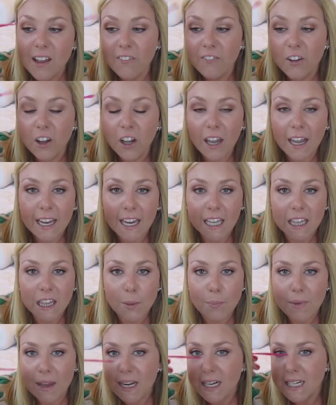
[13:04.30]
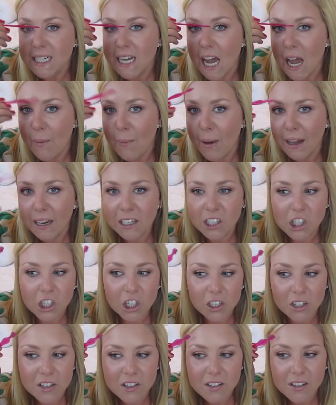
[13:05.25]
I feel like in the meantime, I
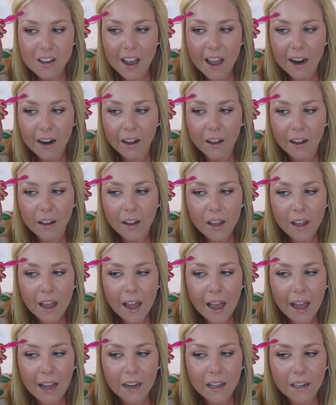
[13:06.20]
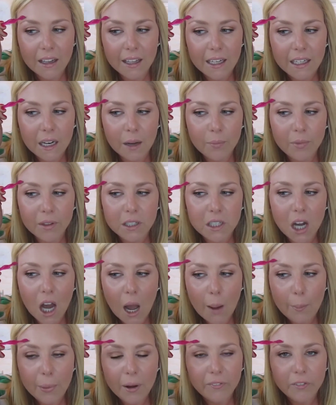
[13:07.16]
just kind of, I cleaned up the
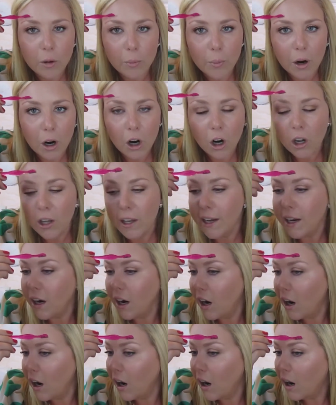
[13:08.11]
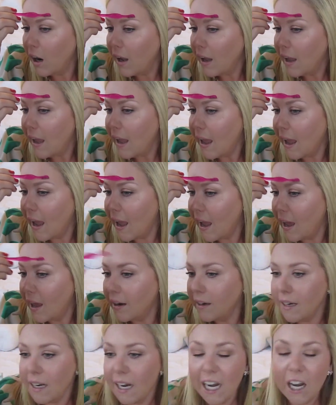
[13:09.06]
top of them earlier
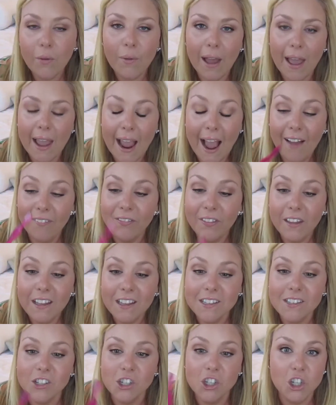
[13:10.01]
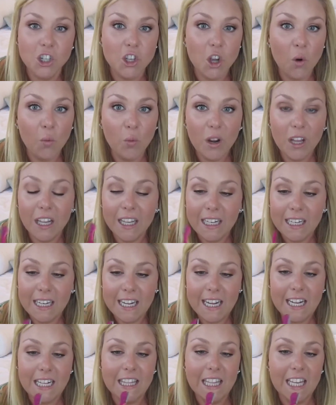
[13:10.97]
and anyway, I think this is just a really
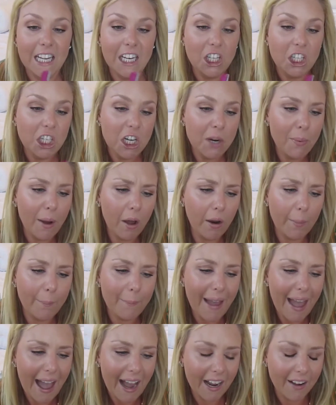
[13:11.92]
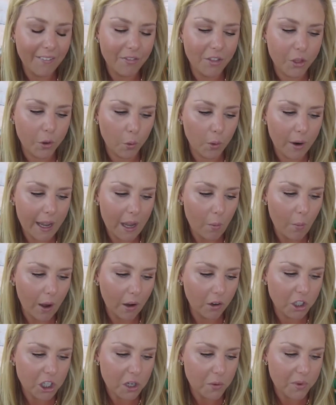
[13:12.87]
neat thing. She bought a pack of three
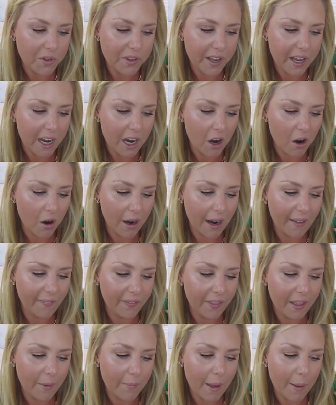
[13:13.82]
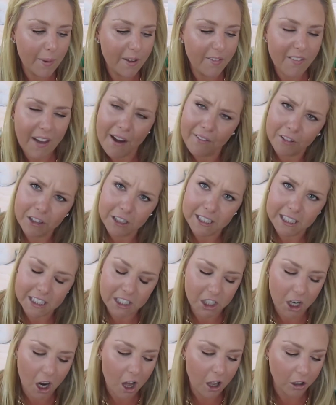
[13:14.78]
while she was here, and I think maybe five or
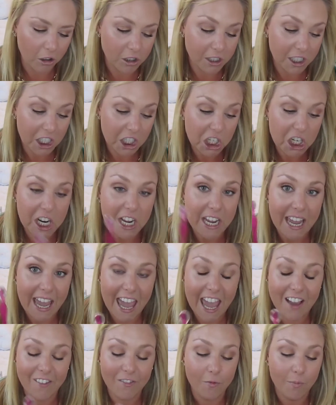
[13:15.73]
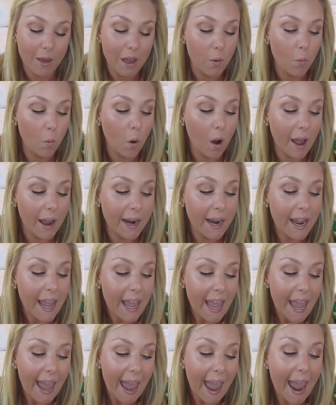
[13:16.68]
six dollars, and she gave me one.
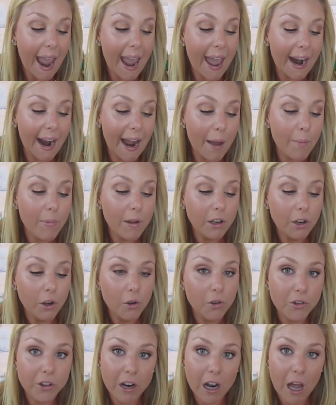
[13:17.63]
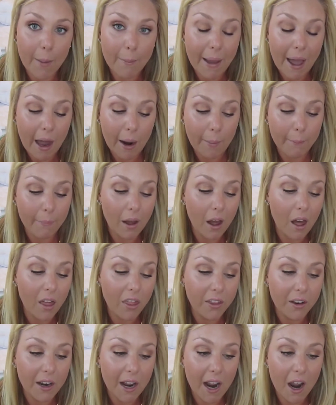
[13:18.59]
And I've been using it about a
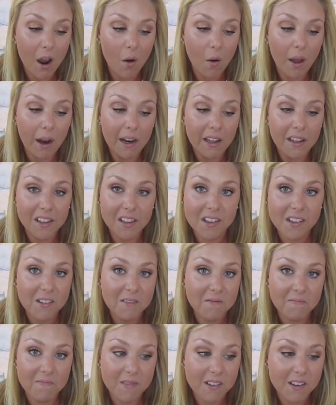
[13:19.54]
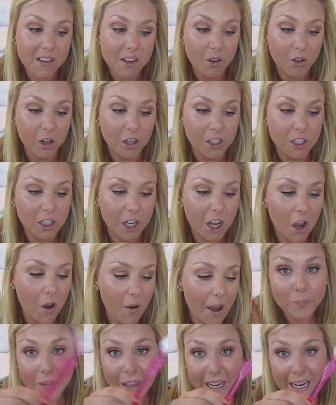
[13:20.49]
month now, and it's still good to
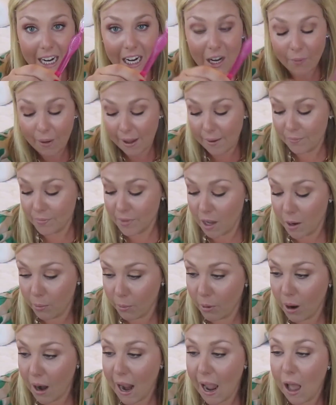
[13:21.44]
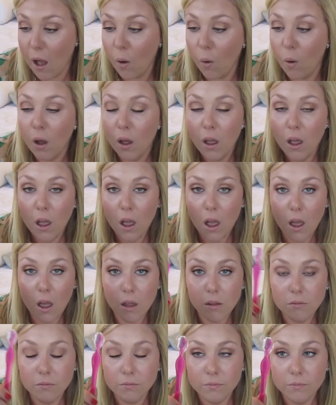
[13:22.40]
go. Anyway, a brow,
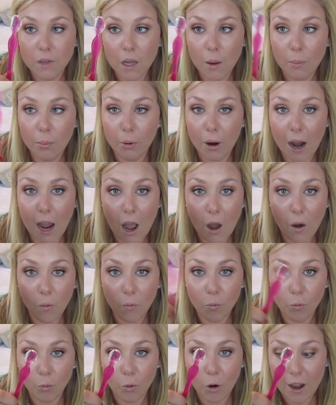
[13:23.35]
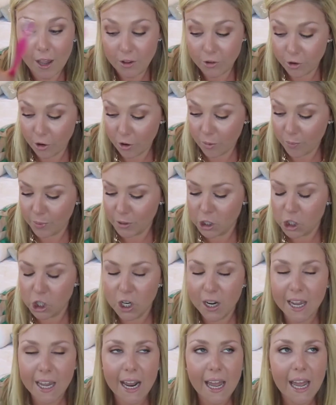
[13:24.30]
a brow razor. But
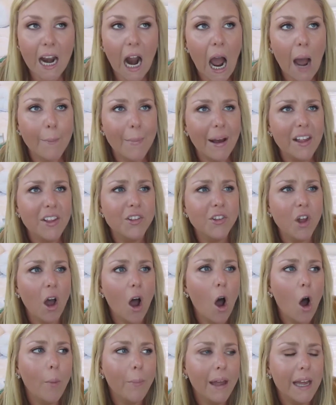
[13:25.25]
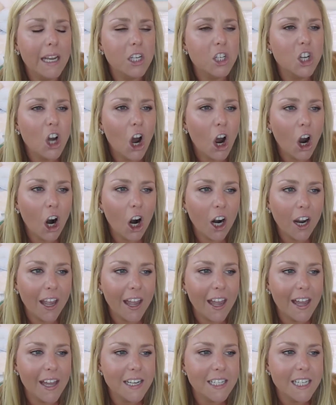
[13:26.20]
you get it, um, I saw them at
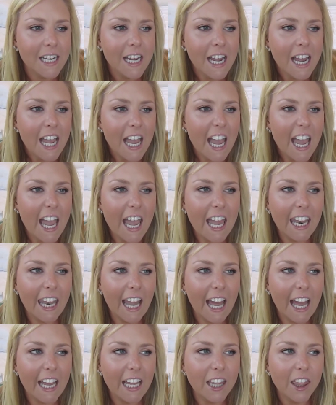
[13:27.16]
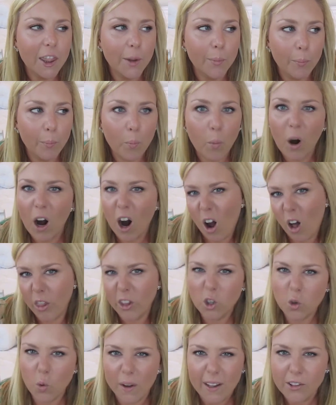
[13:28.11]
Target, and like the where all
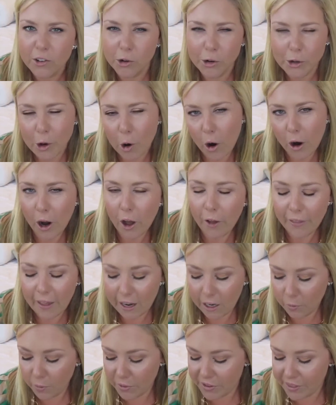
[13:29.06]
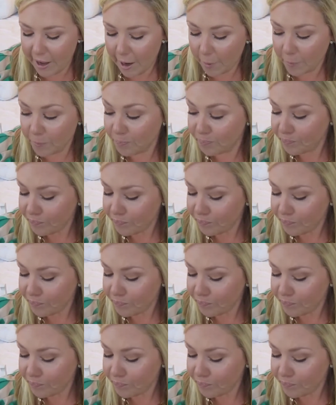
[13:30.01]
the tweezers are and all that, it was there.